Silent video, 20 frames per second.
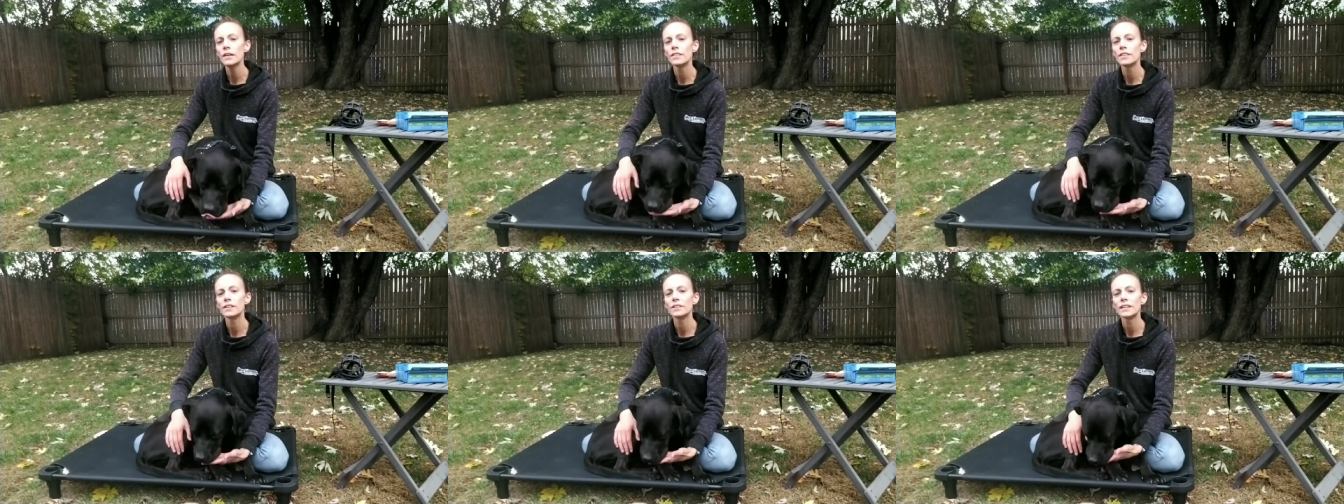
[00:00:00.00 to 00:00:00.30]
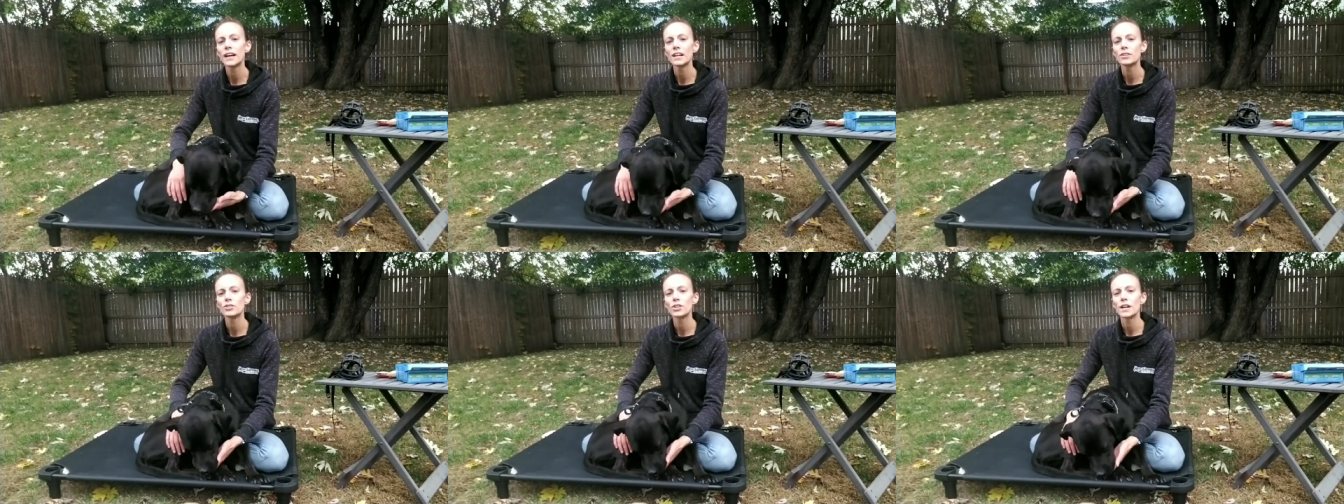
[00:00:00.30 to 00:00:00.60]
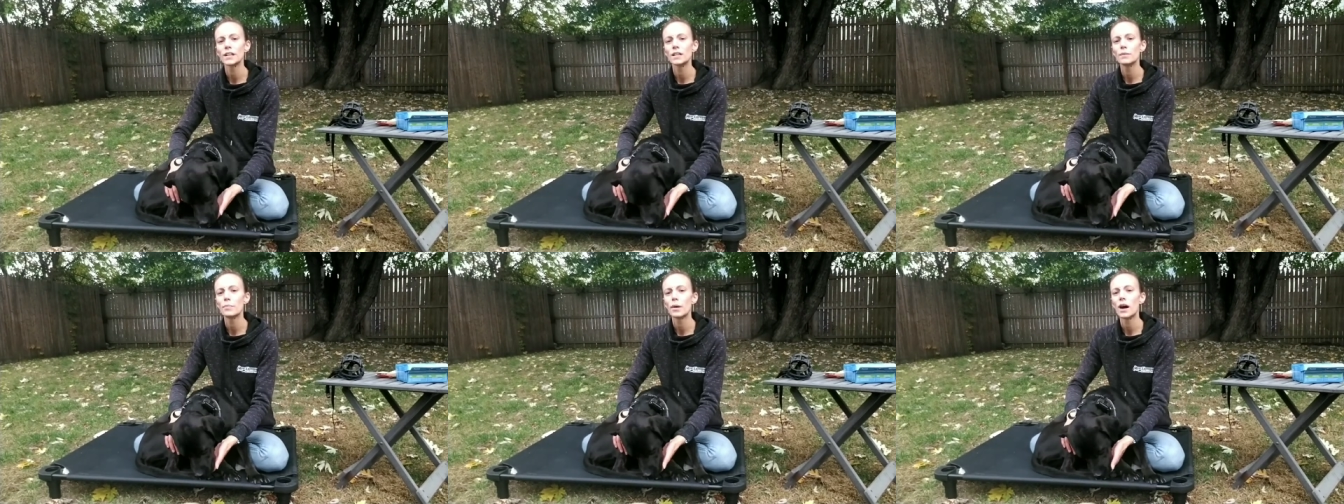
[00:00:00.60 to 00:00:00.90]
They're not
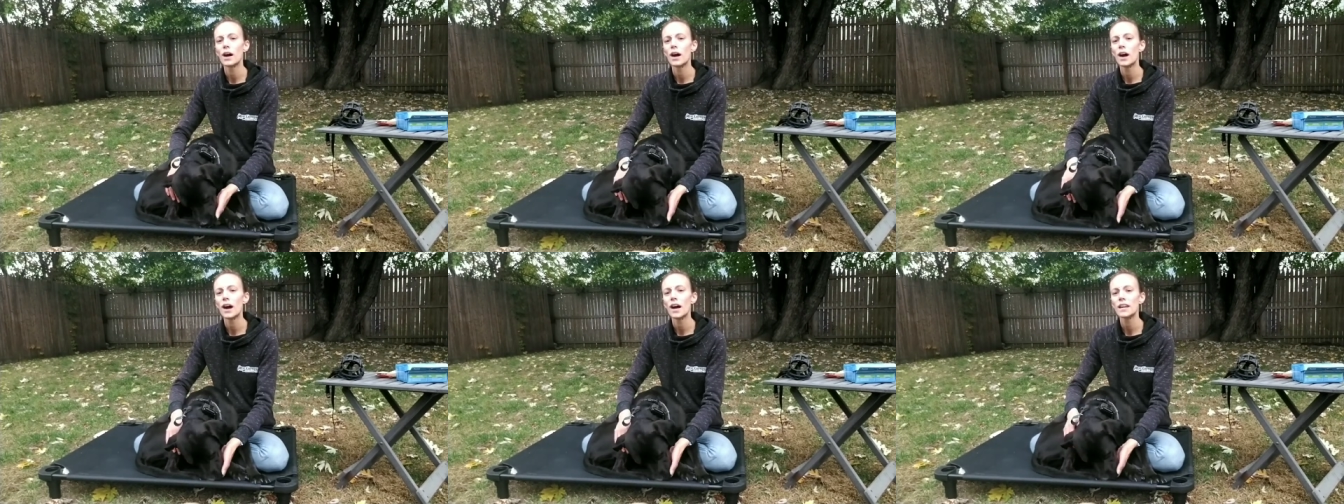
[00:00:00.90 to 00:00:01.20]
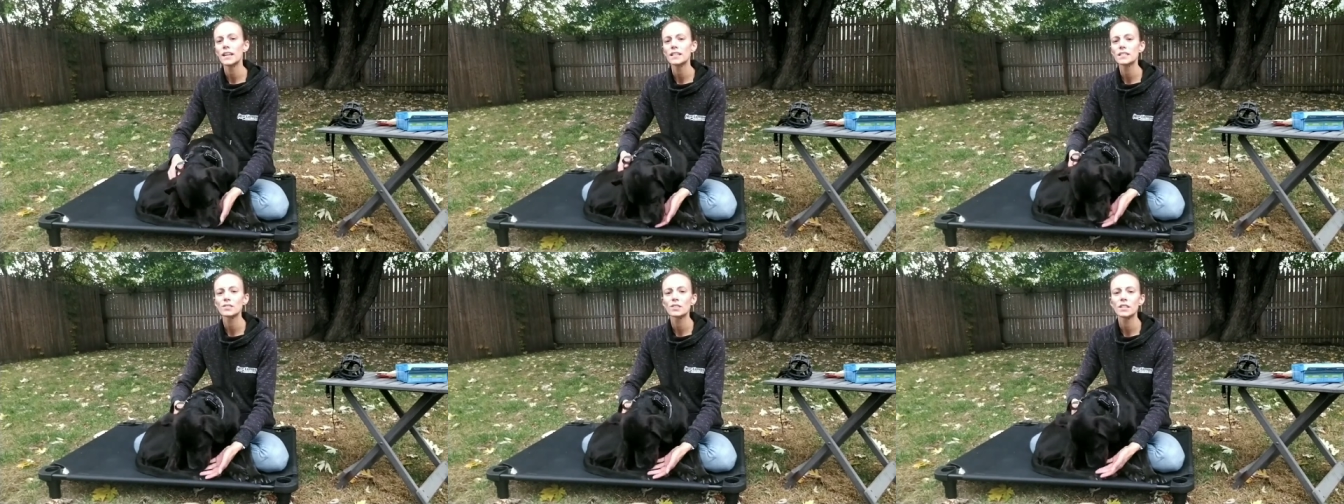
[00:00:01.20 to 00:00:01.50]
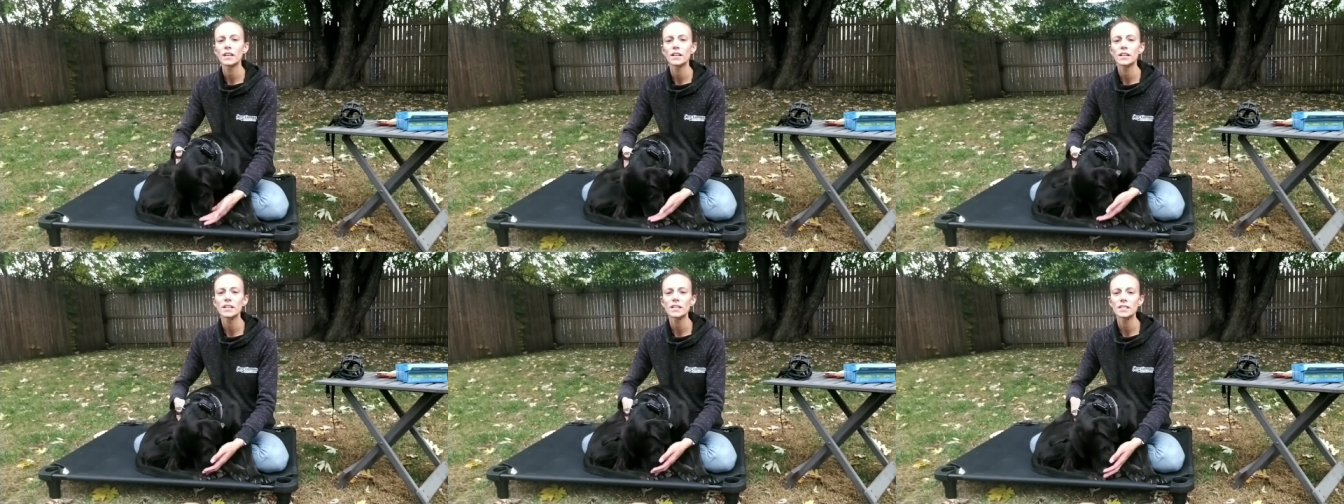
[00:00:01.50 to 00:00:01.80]
trying to paw at it so
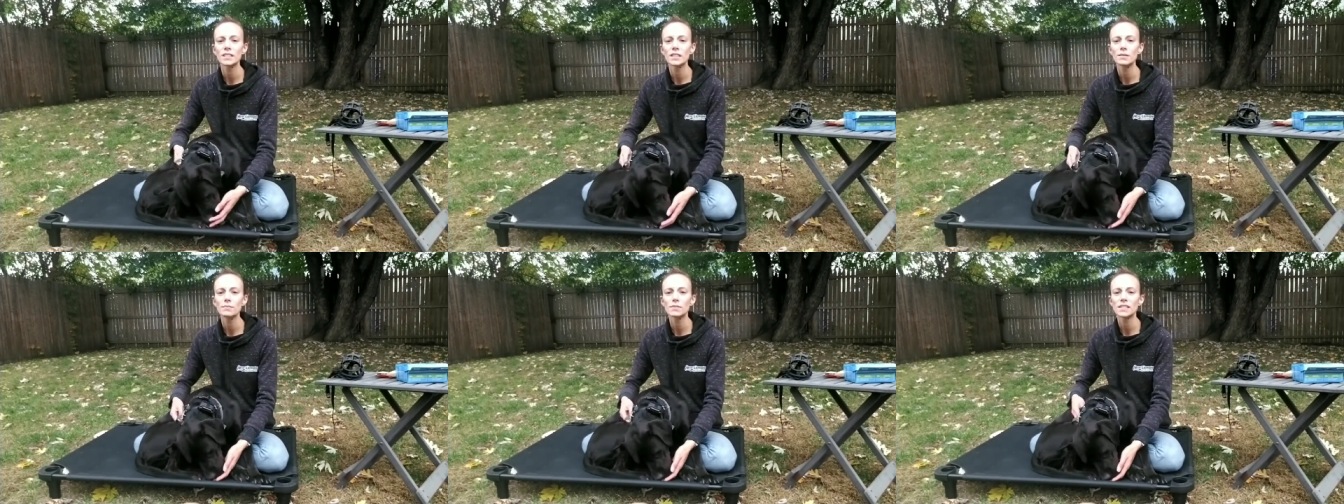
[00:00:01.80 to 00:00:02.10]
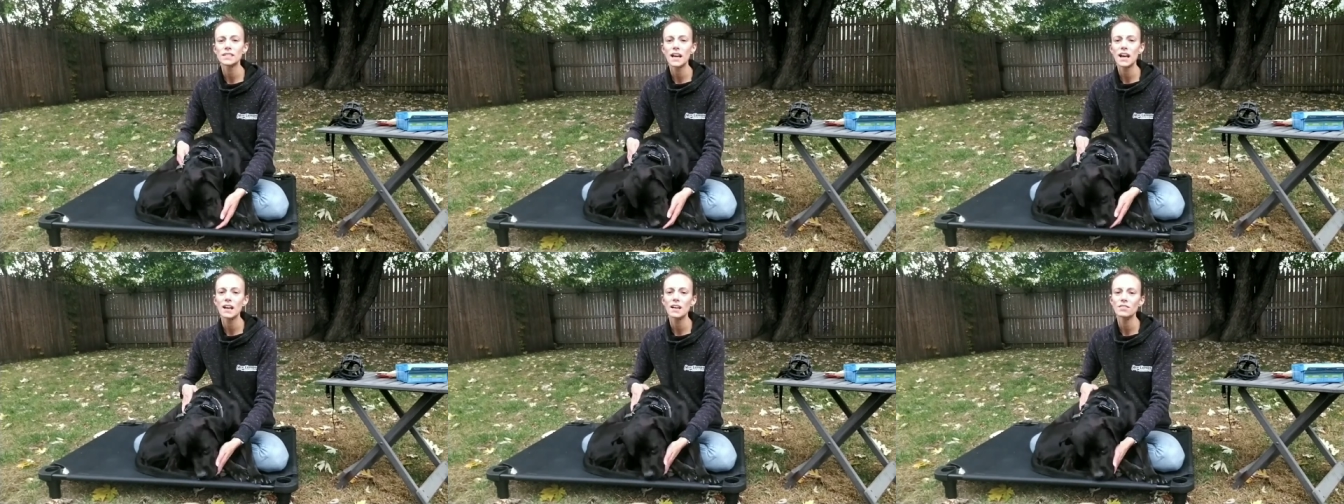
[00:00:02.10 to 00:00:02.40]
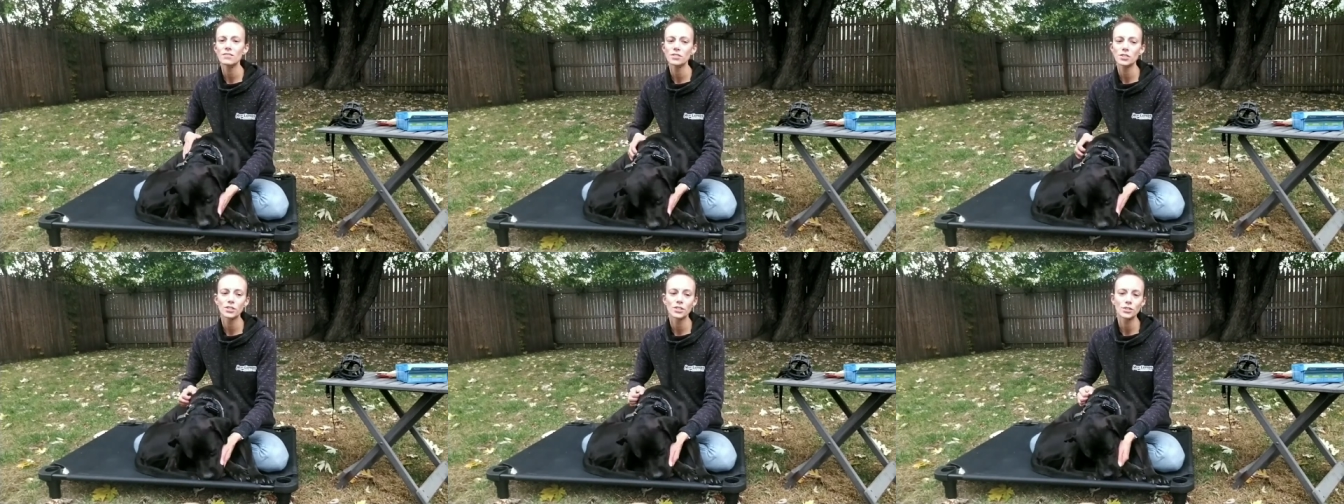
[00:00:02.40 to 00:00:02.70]
they hurt themselves